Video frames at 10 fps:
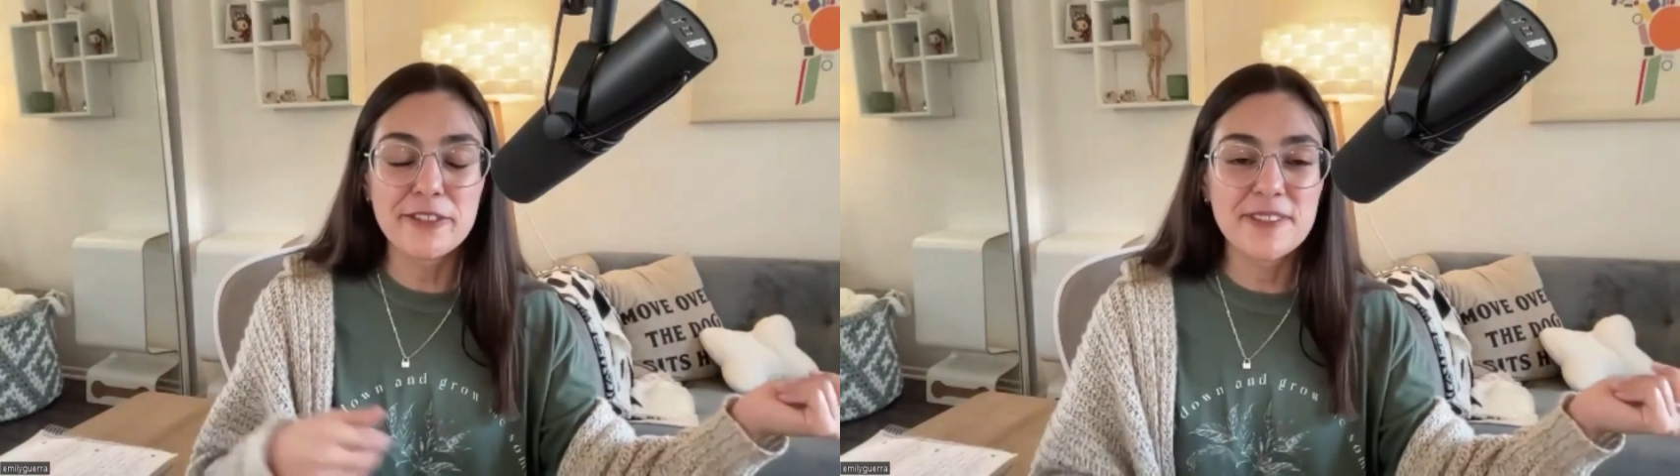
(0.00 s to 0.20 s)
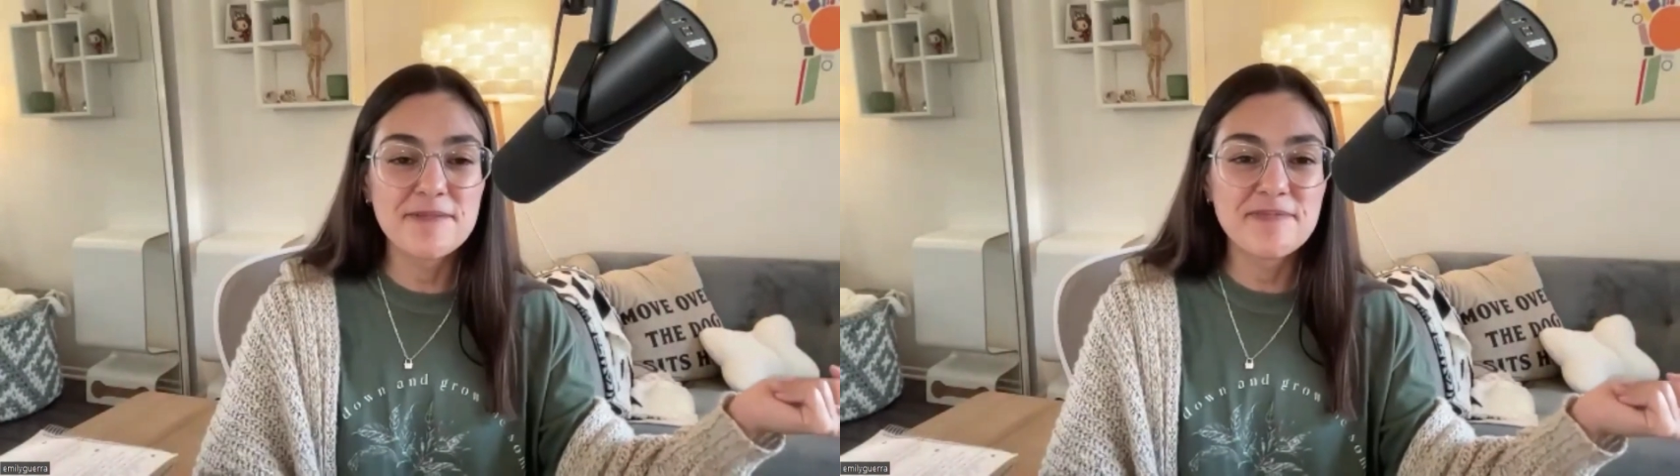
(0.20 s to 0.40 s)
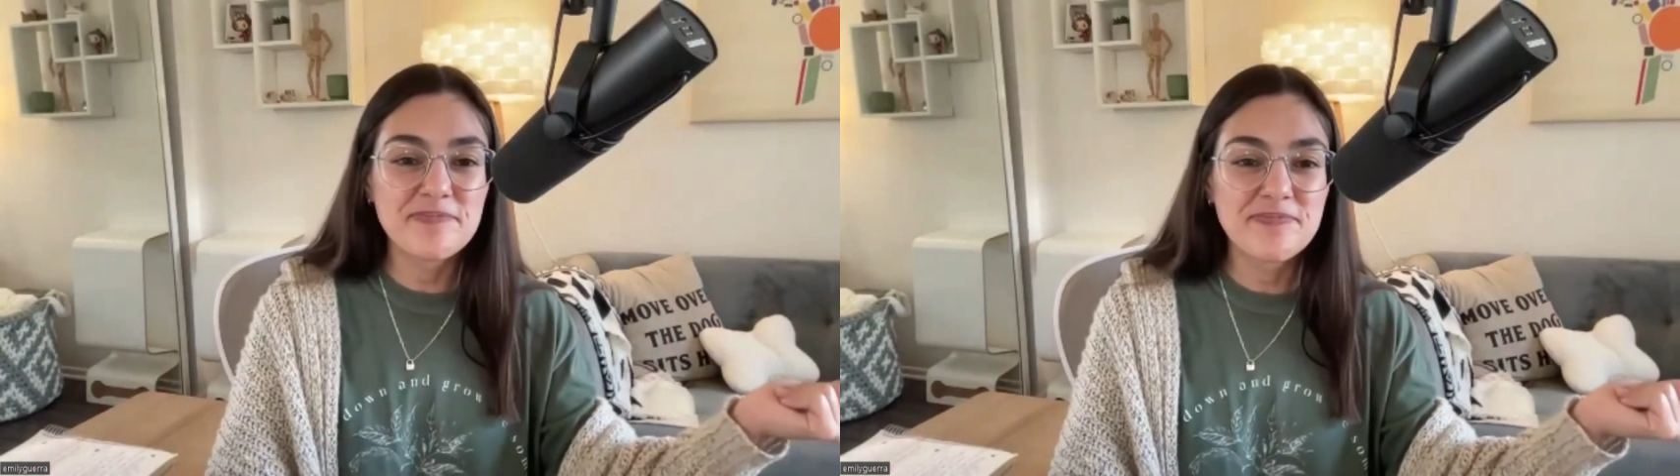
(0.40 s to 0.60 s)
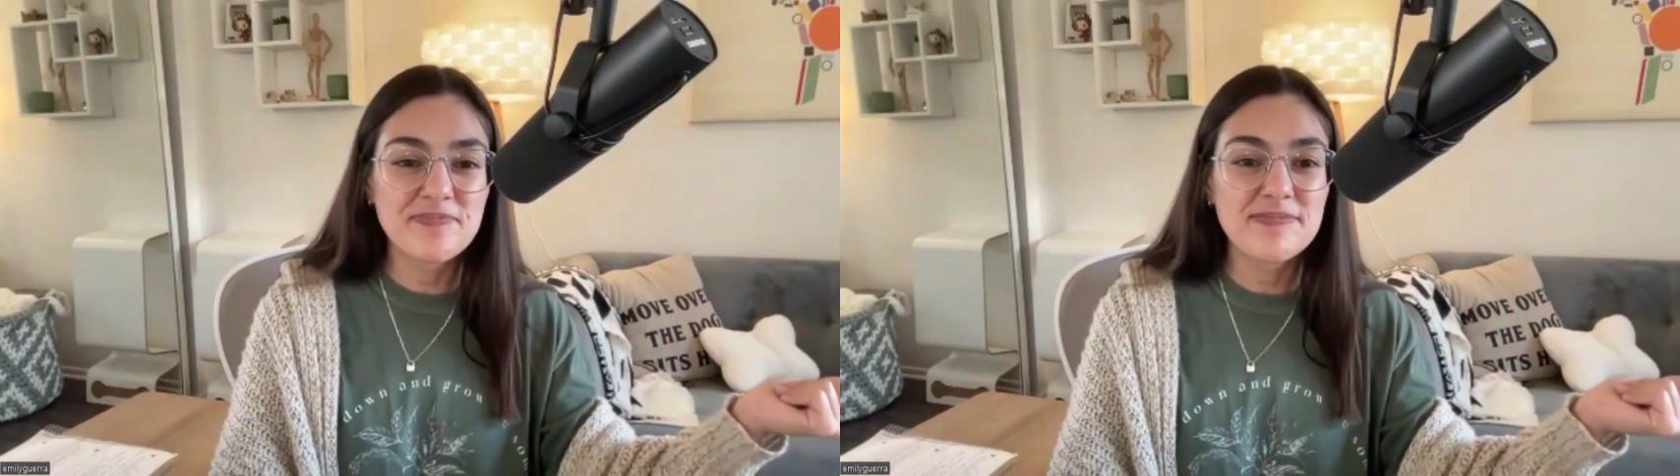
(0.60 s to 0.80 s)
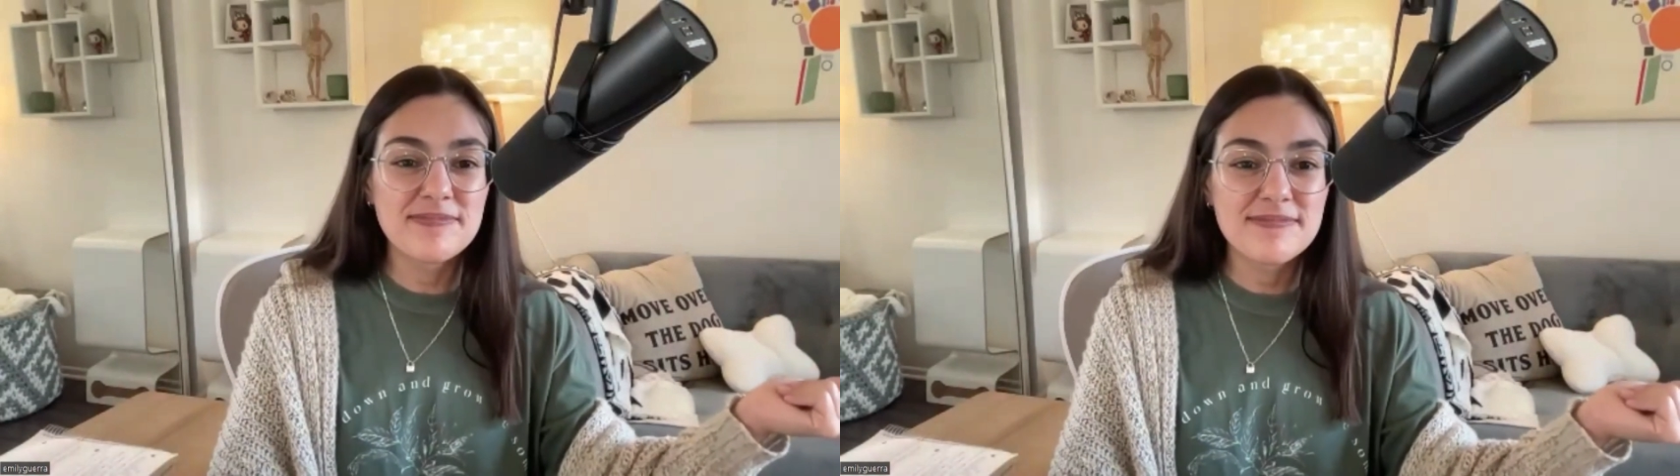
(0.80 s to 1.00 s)
It's
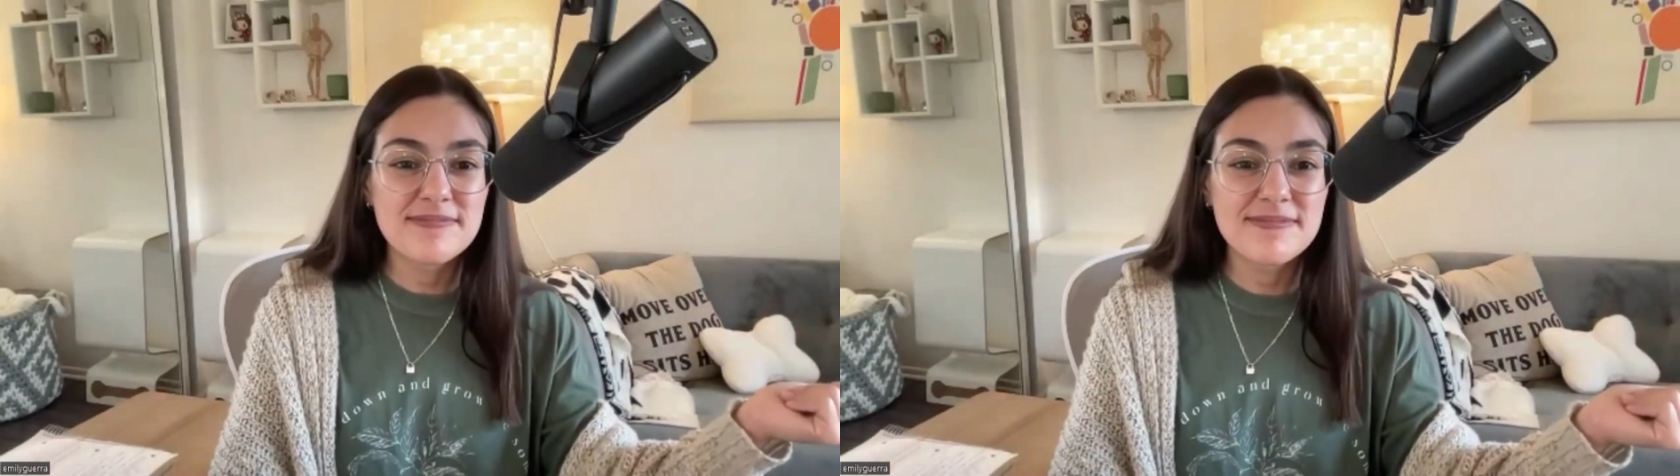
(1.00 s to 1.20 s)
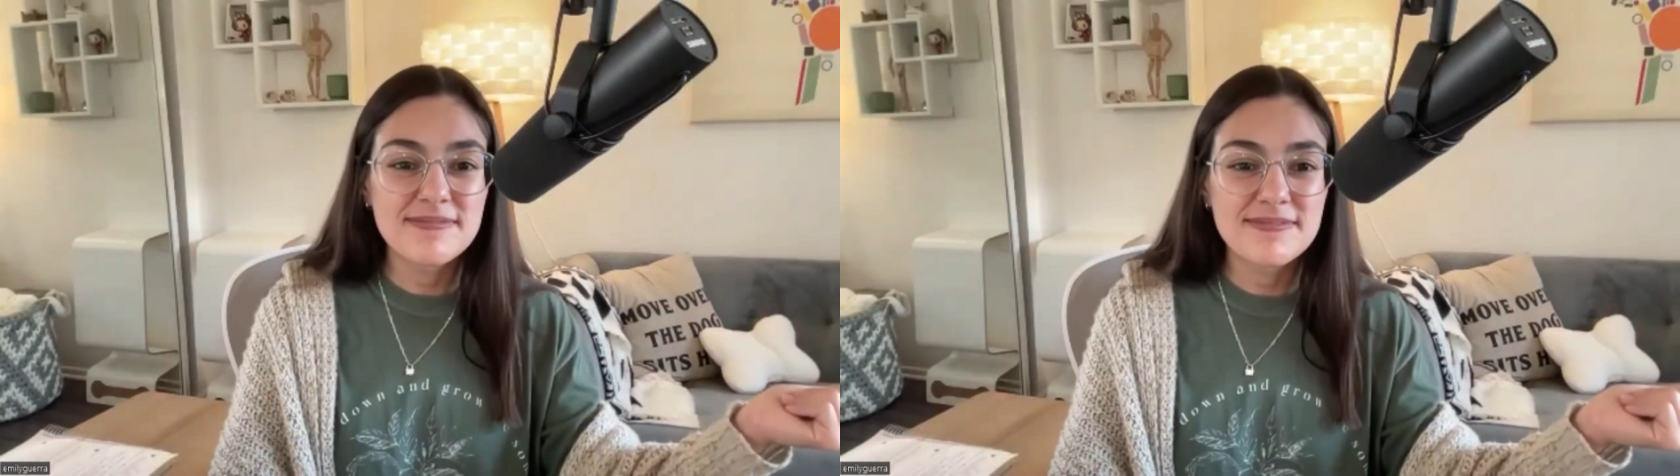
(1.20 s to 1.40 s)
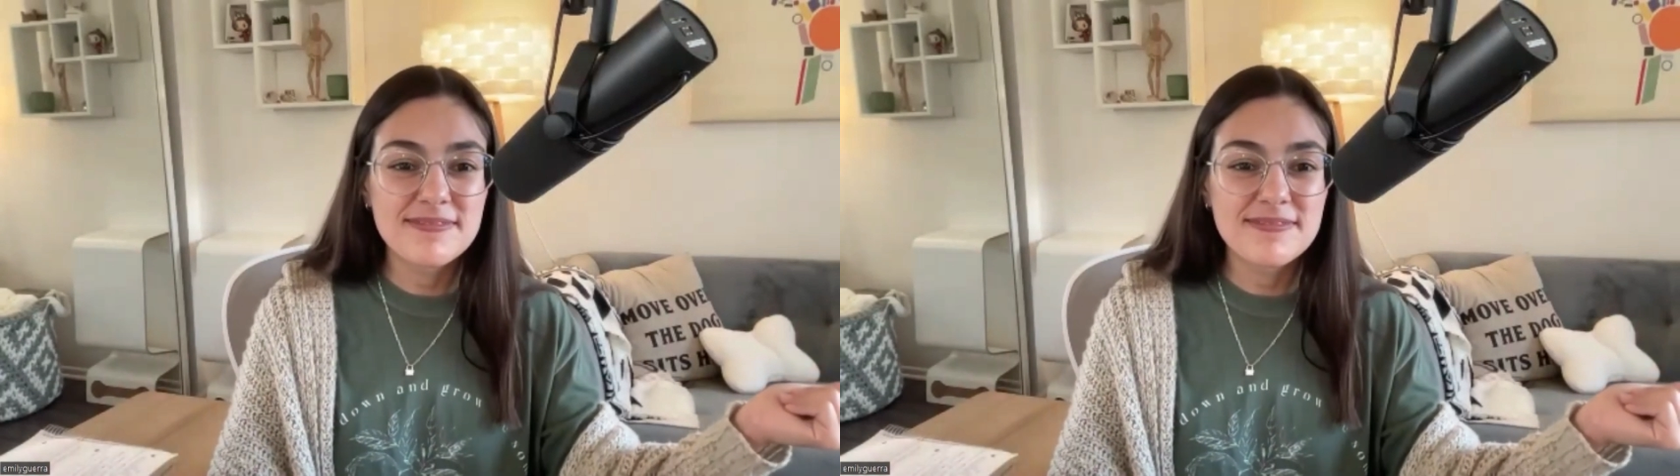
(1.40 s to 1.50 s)
so interesting because